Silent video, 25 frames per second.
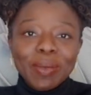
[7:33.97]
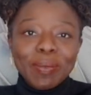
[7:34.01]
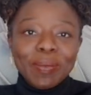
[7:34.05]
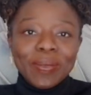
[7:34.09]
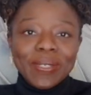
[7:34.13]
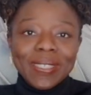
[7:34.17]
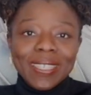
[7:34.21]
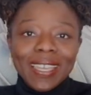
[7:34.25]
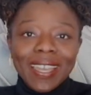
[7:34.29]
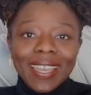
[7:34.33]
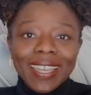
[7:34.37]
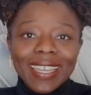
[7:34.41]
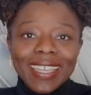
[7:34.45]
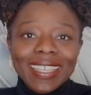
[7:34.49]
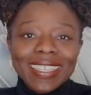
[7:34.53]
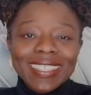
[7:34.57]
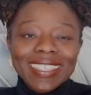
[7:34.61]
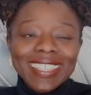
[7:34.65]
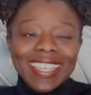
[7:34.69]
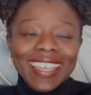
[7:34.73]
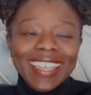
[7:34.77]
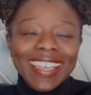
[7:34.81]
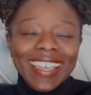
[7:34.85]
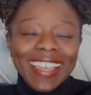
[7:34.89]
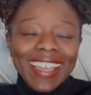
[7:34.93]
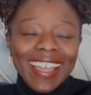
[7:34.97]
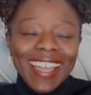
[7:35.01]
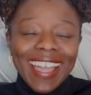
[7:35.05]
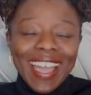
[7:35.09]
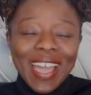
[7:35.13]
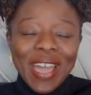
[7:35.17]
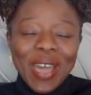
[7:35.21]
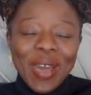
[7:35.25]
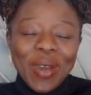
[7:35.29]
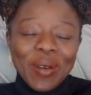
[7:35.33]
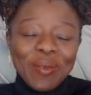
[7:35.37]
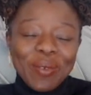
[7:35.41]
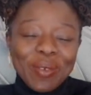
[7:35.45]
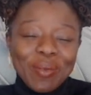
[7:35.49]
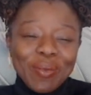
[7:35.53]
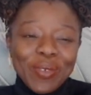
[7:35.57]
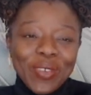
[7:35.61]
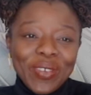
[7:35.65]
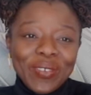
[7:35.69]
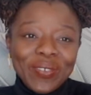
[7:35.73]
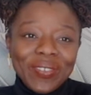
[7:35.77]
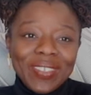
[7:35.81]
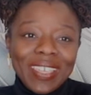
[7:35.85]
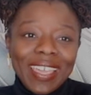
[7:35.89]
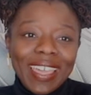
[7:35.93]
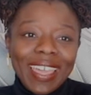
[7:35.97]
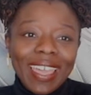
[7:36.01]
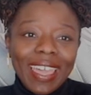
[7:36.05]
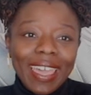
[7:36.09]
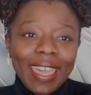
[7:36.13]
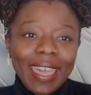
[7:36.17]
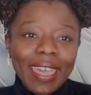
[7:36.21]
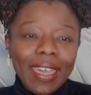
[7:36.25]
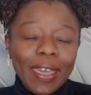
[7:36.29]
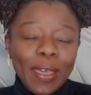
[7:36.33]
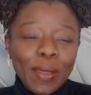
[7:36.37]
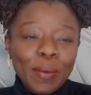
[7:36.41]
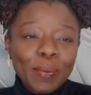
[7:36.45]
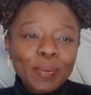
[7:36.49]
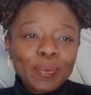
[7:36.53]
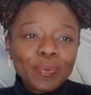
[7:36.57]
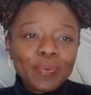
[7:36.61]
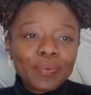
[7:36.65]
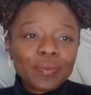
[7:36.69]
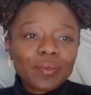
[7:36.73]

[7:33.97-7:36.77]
precise. We moved here.